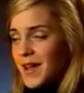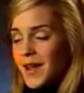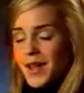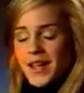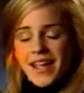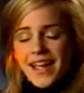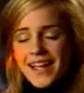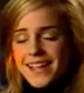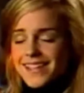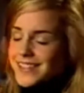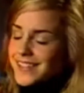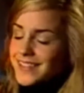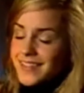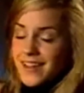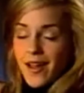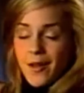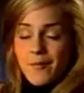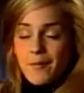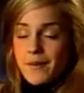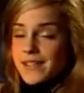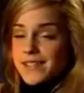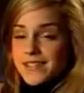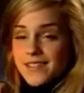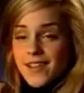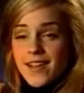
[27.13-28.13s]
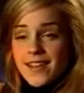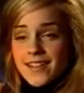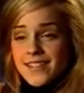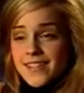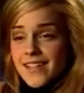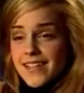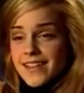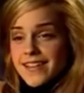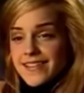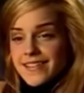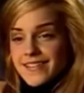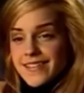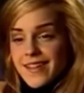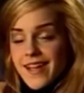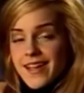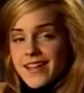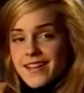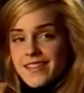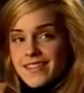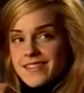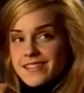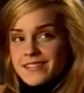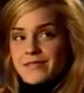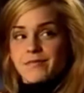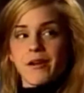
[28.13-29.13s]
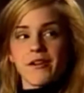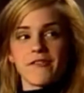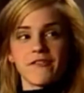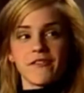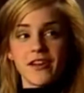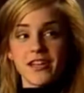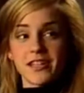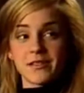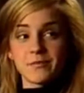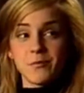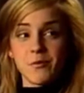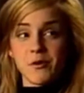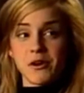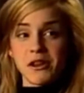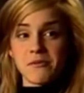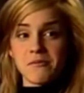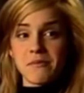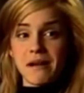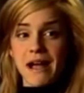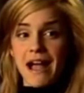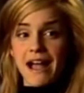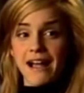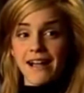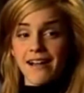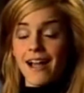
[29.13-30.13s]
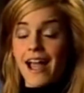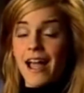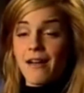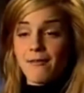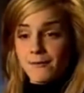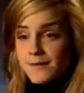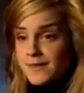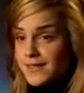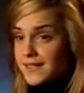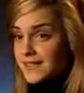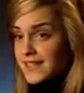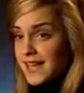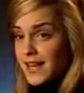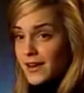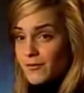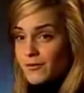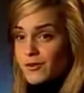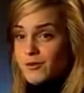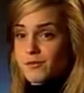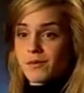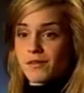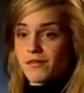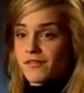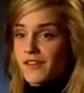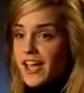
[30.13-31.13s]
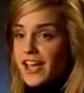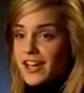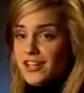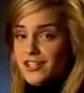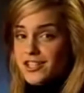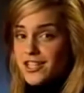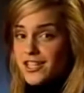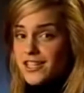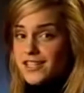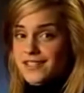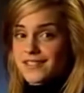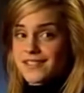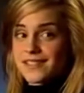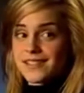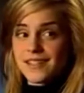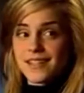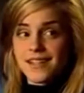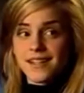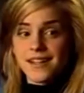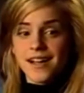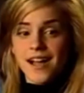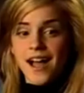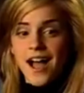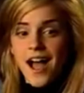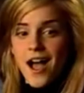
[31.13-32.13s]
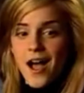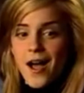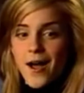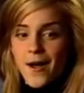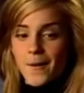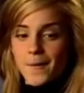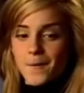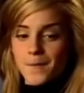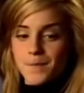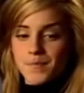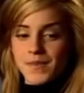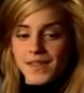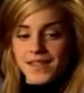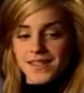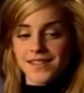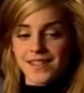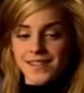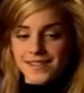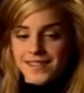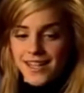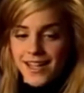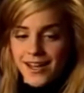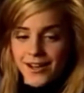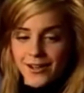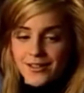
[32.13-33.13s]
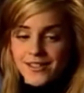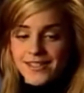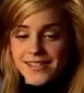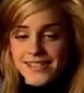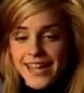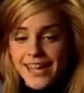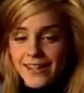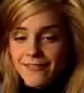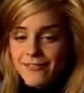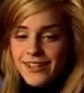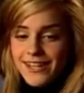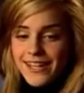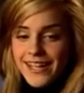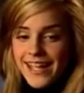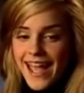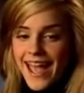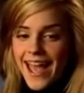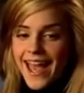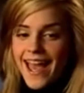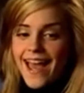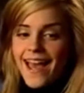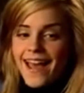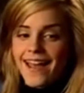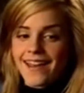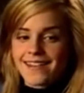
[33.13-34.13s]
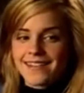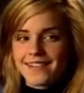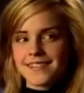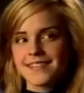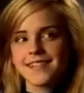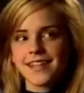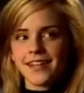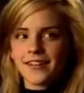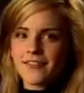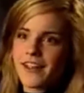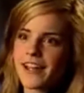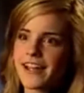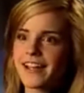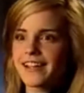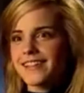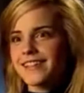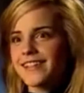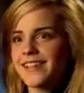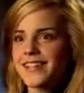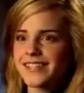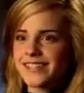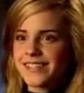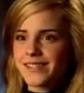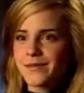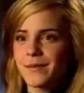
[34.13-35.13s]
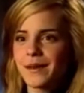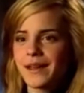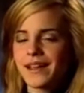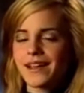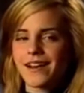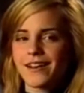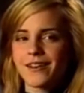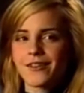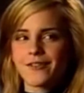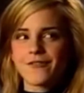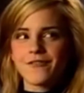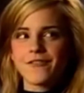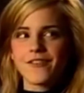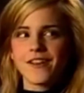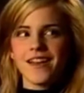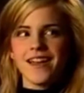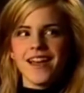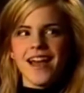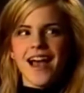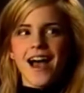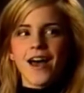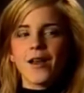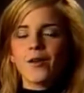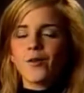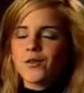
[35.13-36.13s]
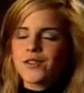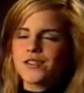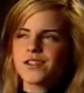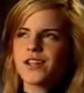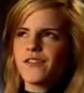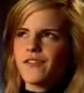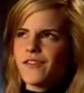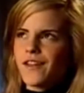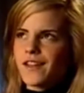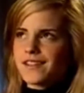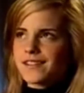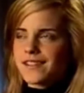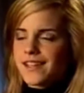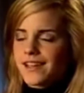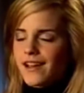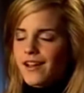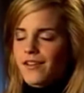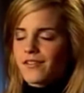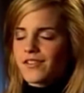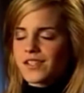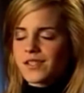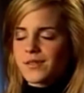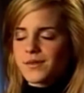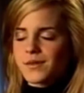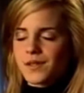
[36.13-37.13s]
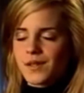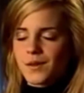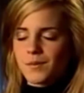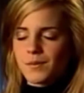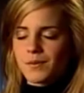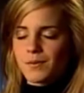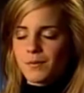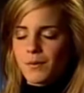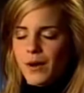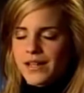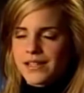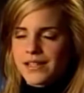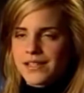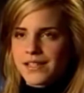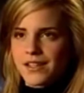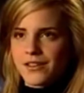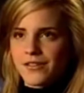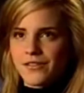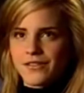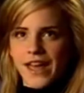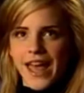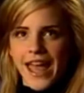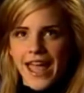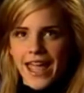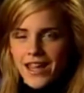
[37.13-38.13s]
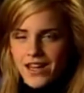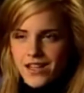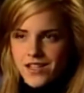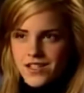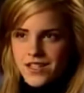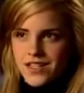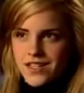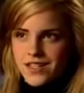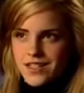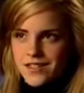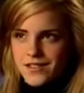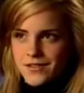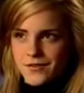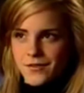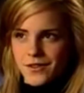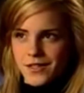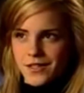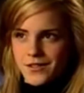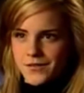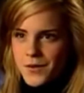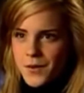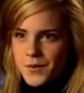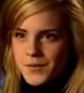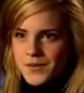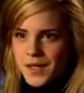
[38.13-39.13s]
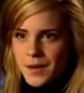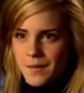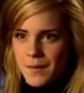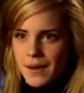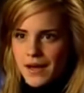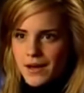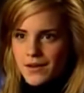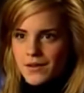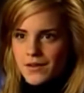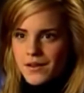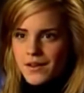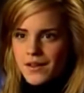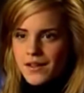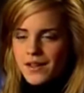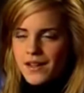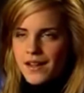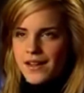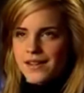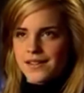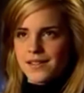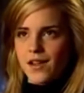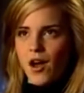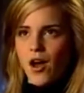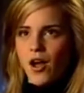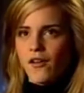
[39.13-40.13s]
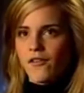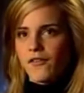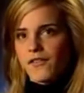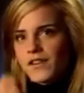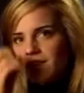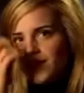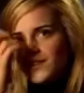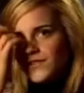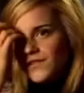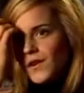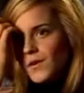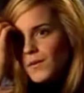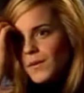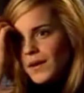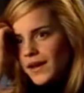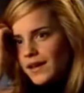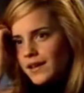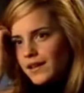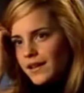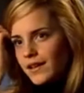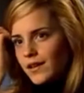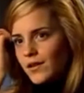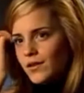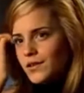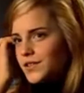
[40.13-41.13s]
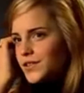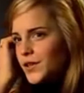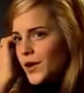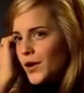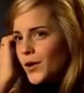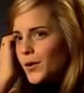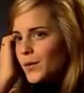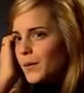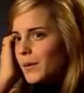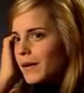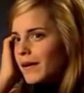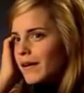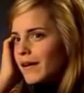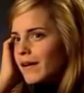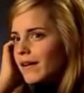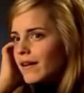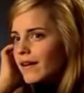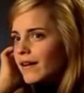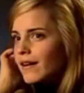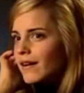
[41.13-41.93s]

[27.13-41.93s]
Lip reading: I guess I'm excited. Like, this is my first morning back. I haven't seen Dan and Rupert for ages. It's nice to say hello to David again. It's just kind of like nice to be kind of, and also it feels like I've just been waiting for ages for this film to come out because I finished filming in like October.